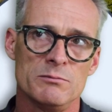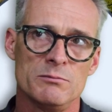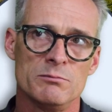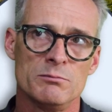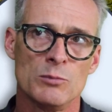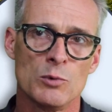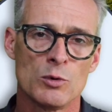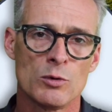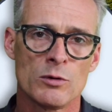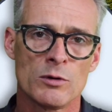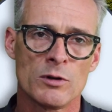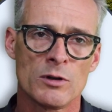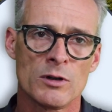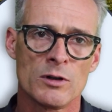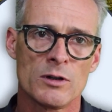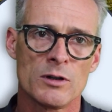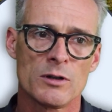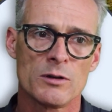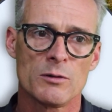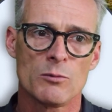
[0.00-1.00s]

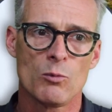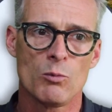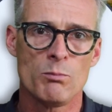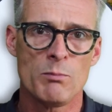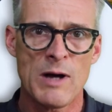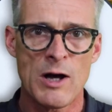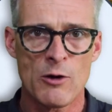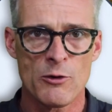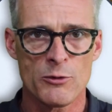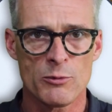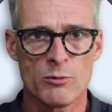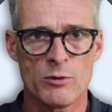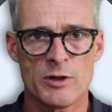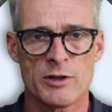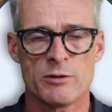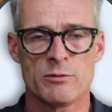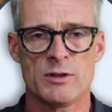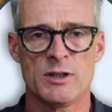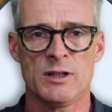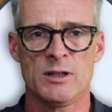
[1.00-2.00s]
more
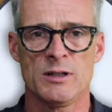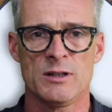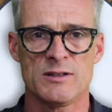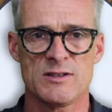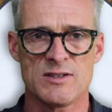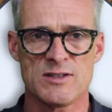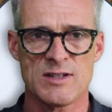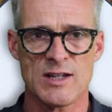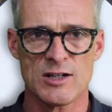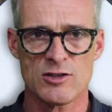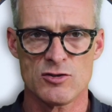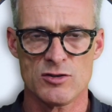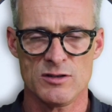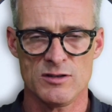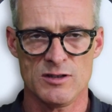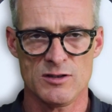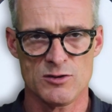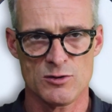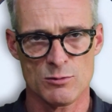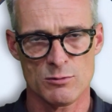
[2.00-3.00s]
mouth-watering section
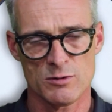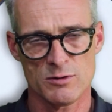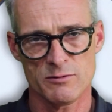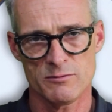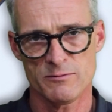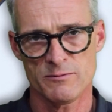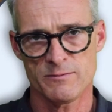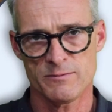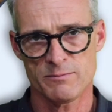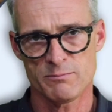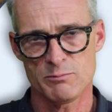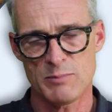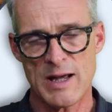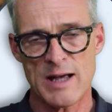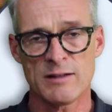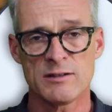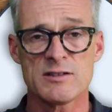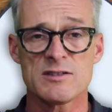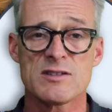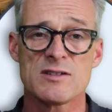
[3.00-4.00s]
that sort of
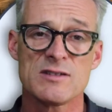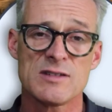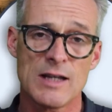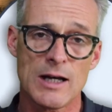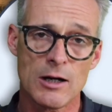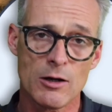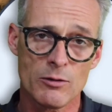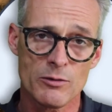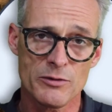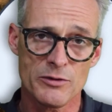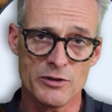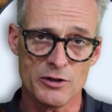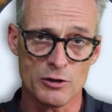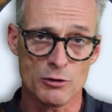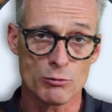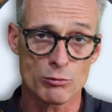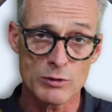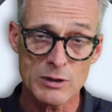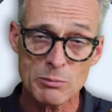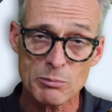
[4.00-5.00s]
balances out the
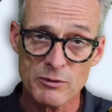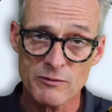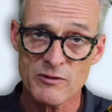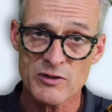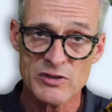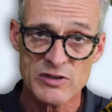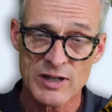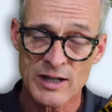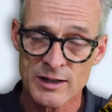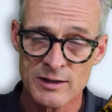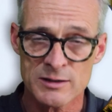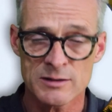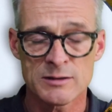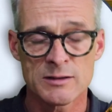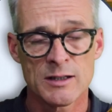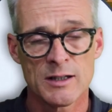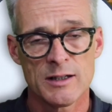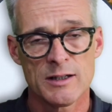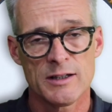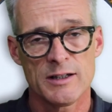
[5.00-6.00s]
grip of the
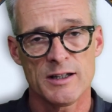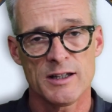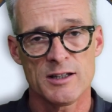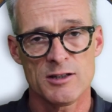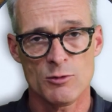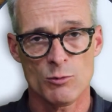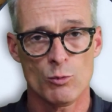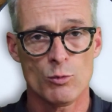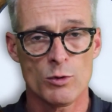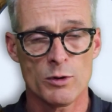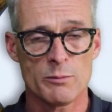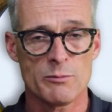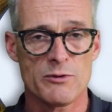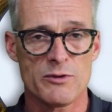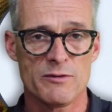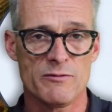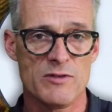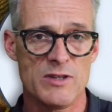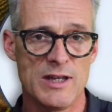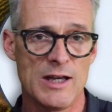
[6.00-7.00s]
tannin and the
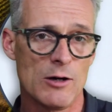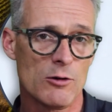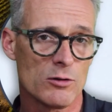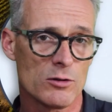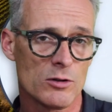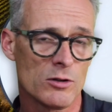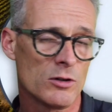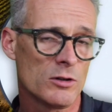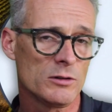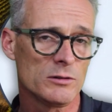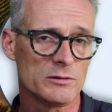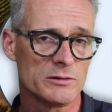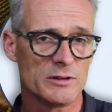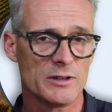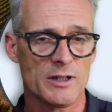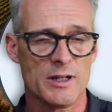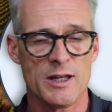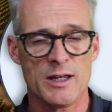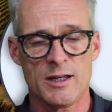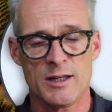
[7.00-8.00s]
warmth of the alcohol,
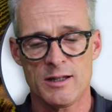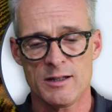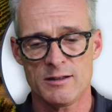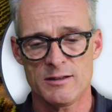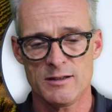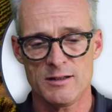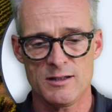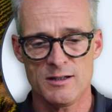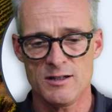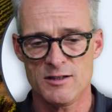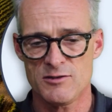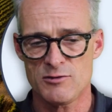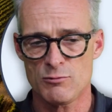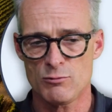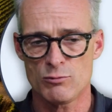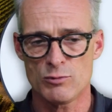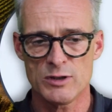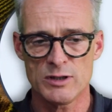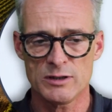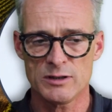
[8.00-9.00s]
and it is
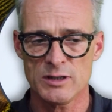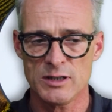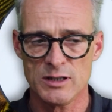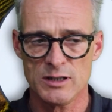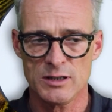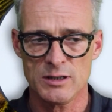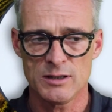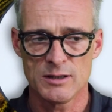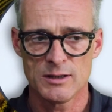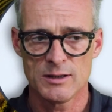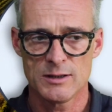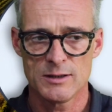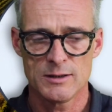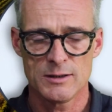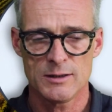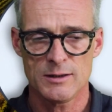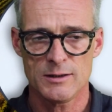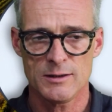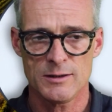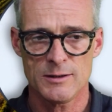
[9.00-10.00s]
really
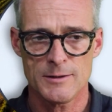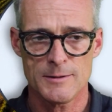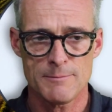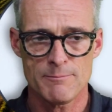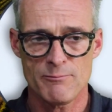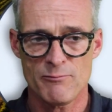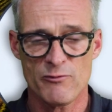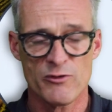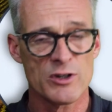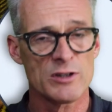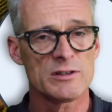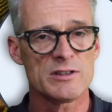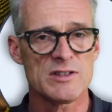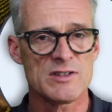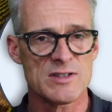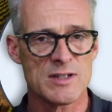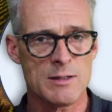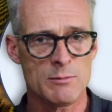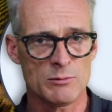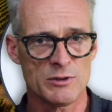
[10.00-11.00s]
um, fairly
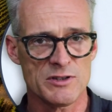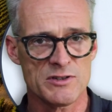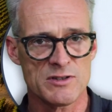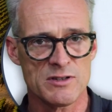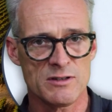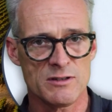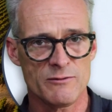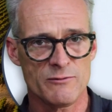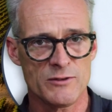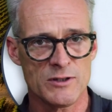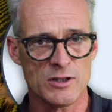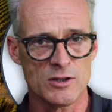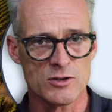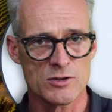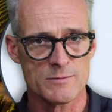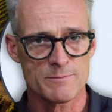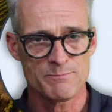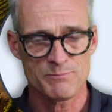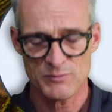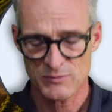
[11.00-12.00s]
seamless in the
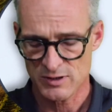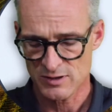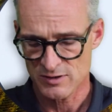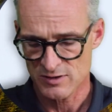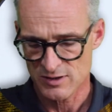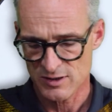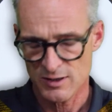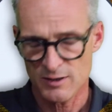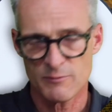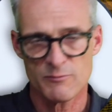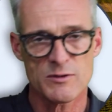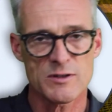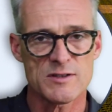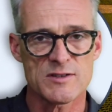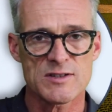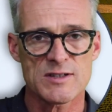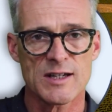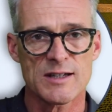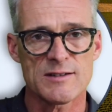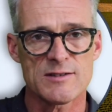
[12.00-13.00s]
finish. Let's see if the
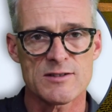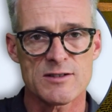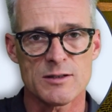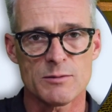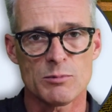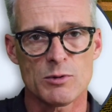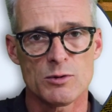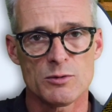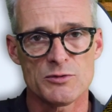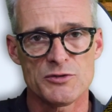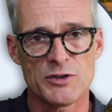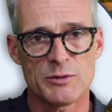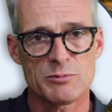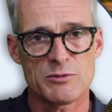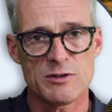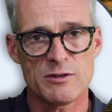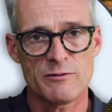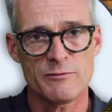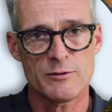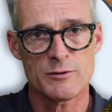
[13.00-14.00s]
second sip holds up
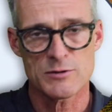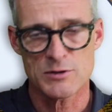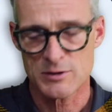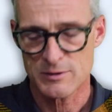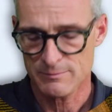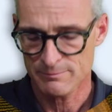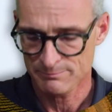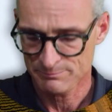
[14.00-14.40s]
to the first.